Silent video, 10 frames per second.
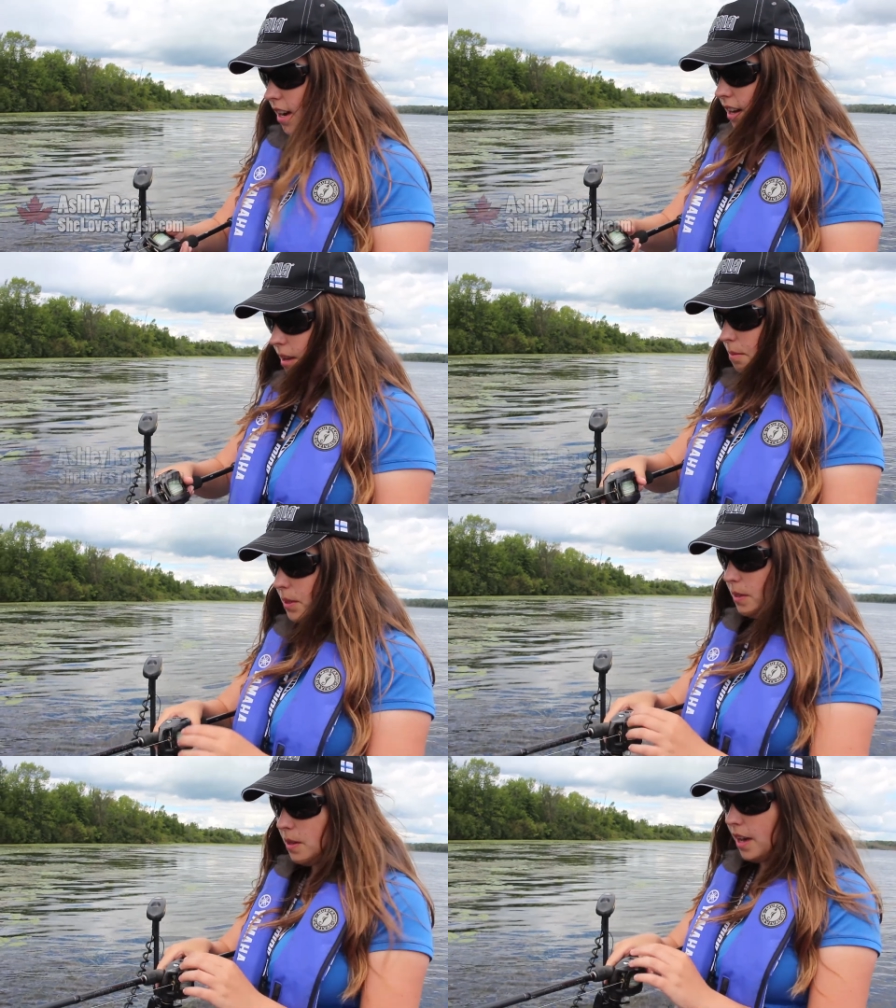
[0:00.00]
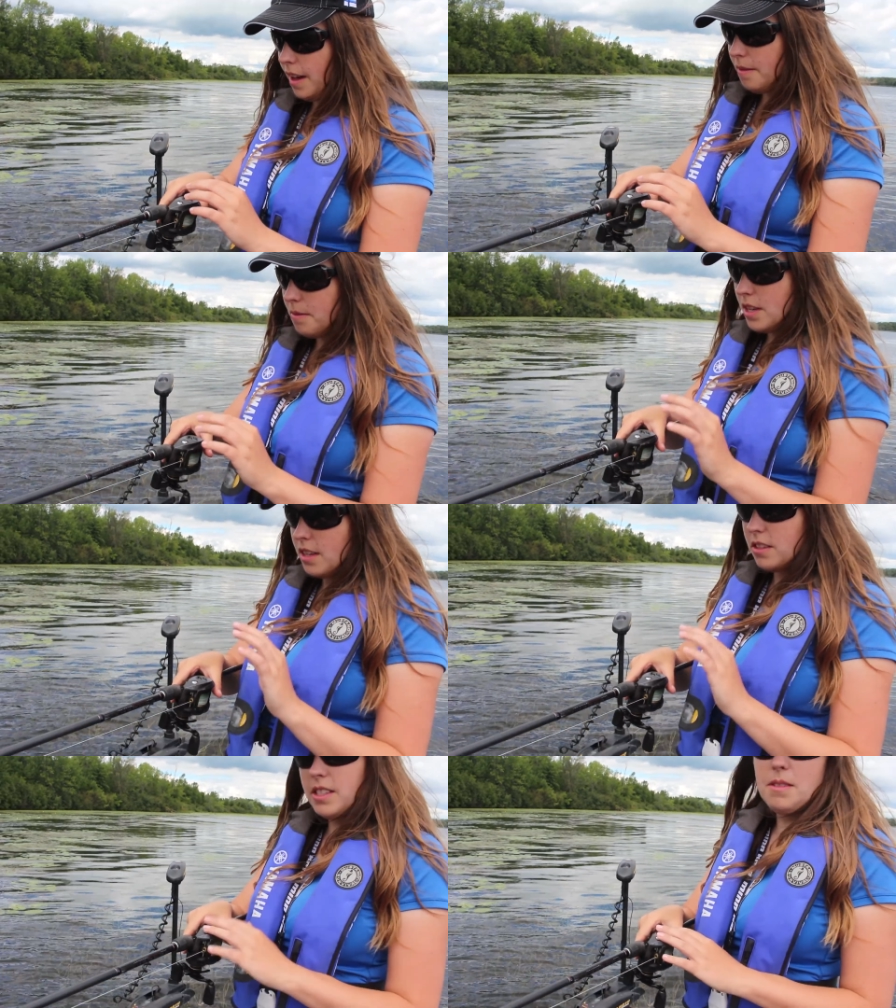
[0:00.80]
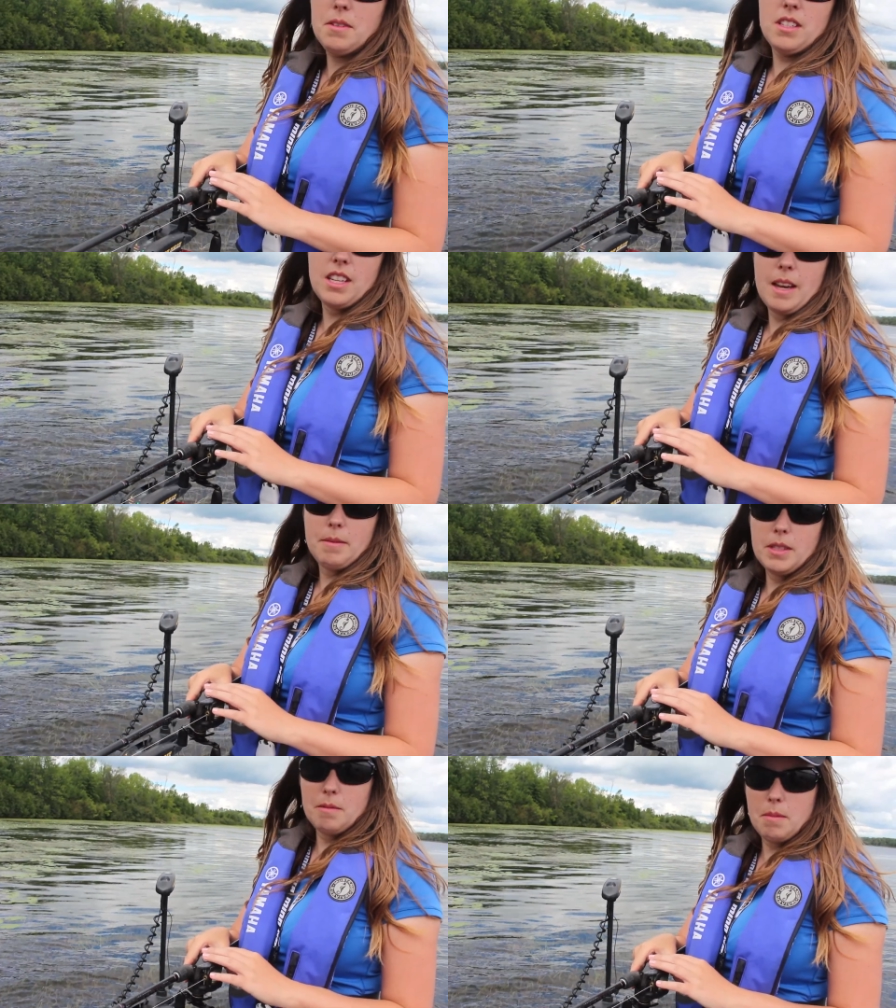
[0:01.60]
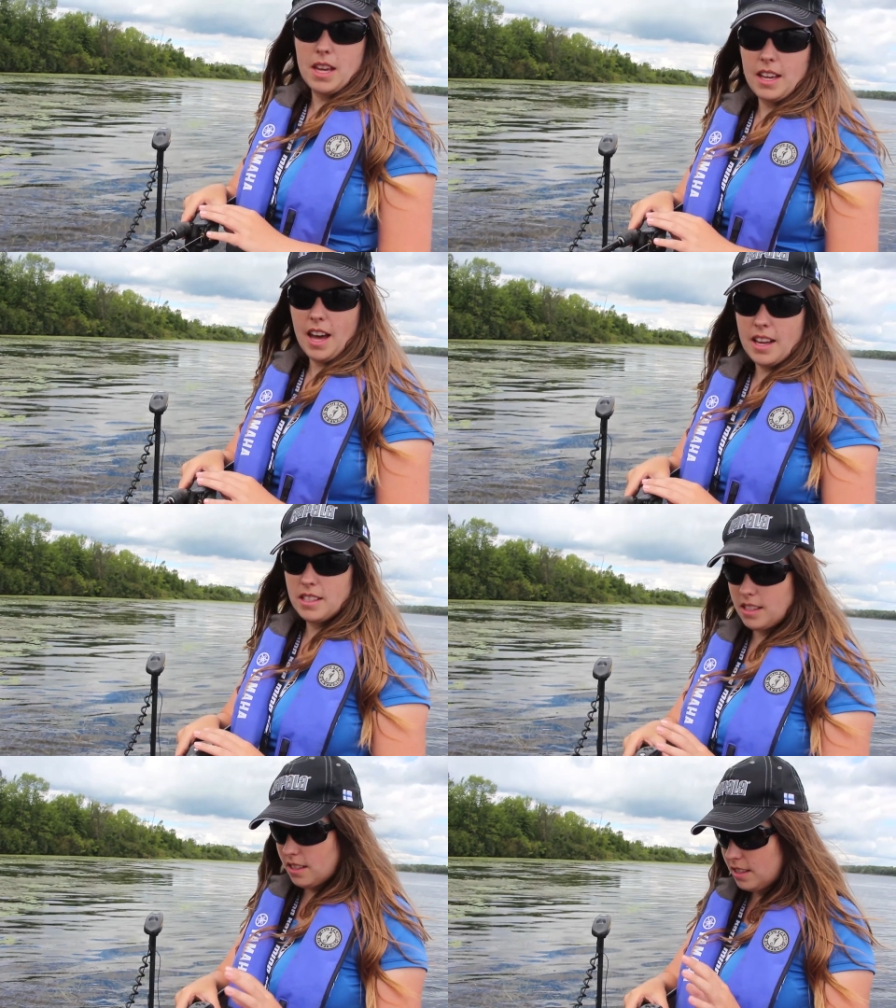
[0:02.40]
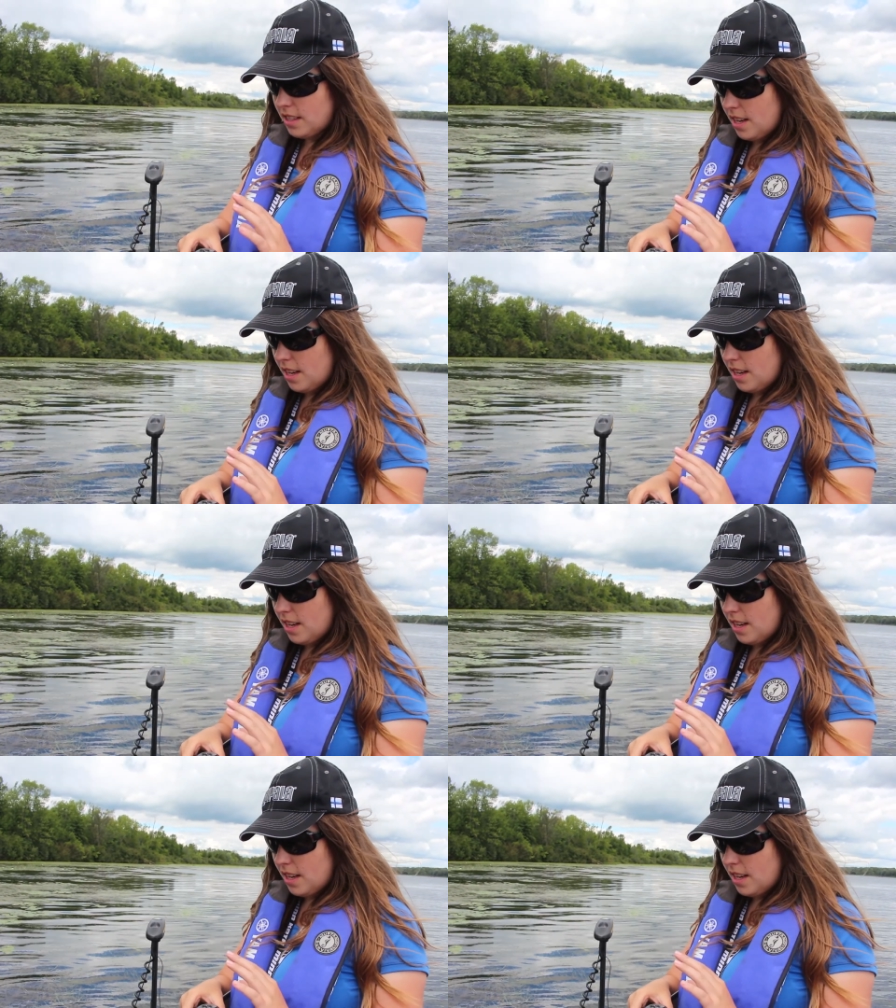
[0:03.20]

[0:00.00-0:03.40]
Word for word: Um, so you have, there's different types of bait um,